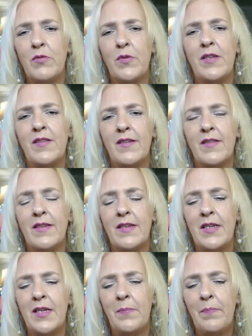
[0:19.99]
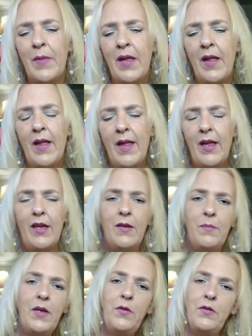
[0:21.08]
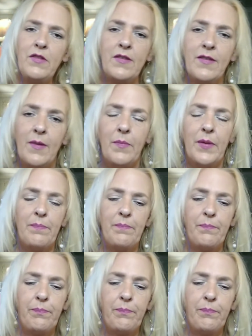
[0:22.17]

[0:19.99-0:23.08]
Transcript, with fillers: 2016. And I'm noticing something.